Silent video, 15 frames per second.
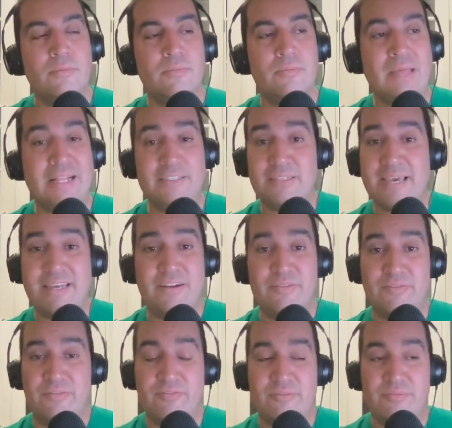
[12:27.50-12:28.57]
that's kind
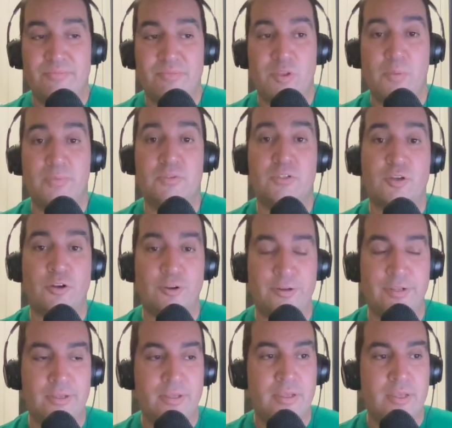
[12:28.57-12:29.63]
of absurd
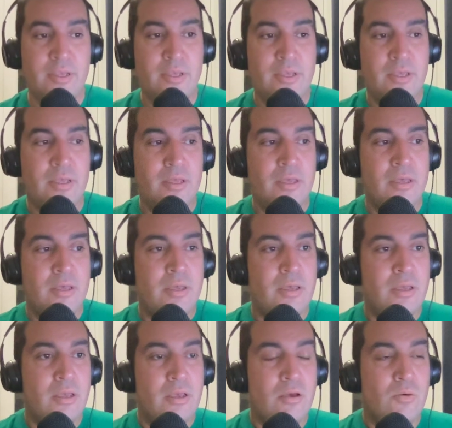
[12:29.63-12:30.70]

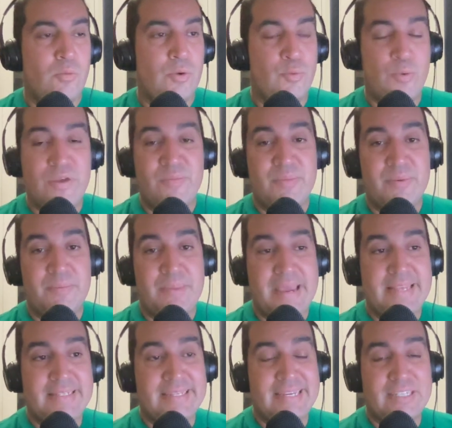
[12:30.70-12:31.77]
when we've been
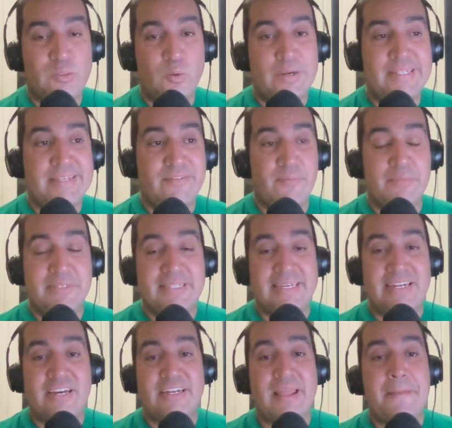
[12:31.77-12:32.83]
pacing at
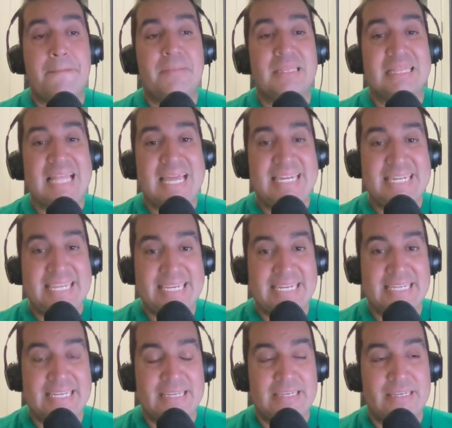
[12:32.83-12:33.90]
27% on a
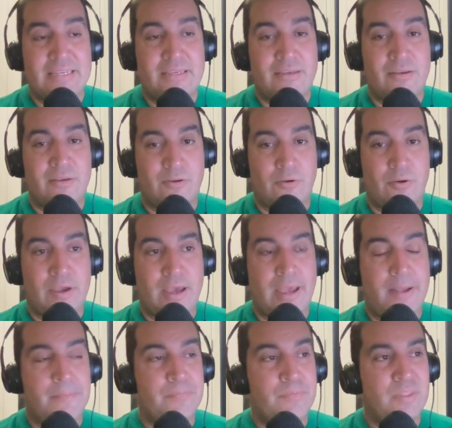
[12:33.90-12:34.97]
blended,
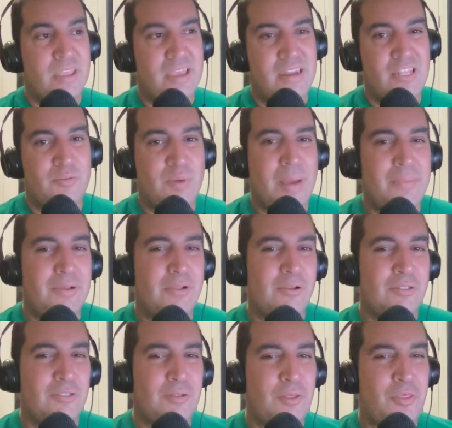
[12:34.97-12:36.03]
okay? And it's probably
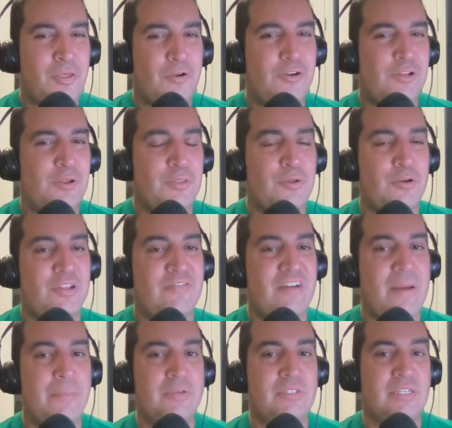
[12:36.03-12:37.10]
closer to 30 or
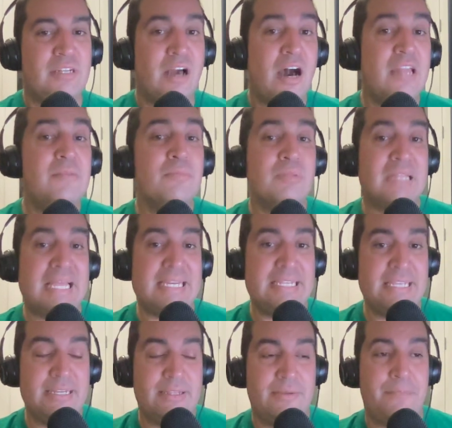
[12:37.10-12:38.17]
35%
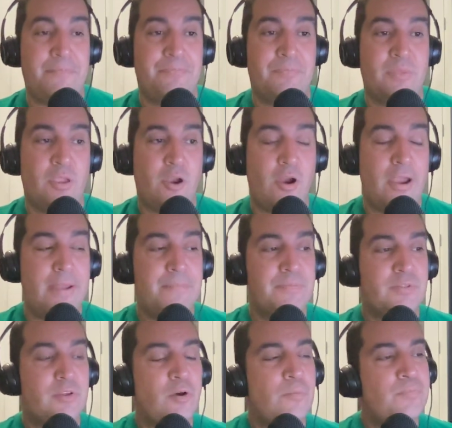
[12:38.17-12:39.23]
unblended, all right?
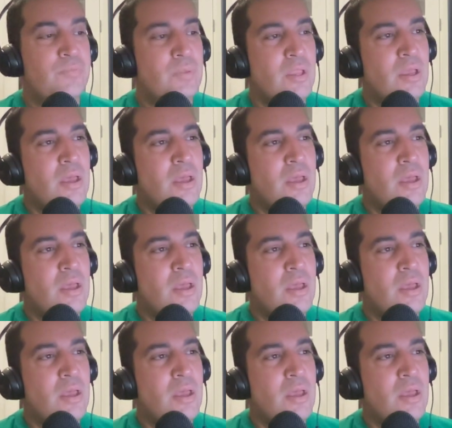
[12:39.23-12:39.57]
So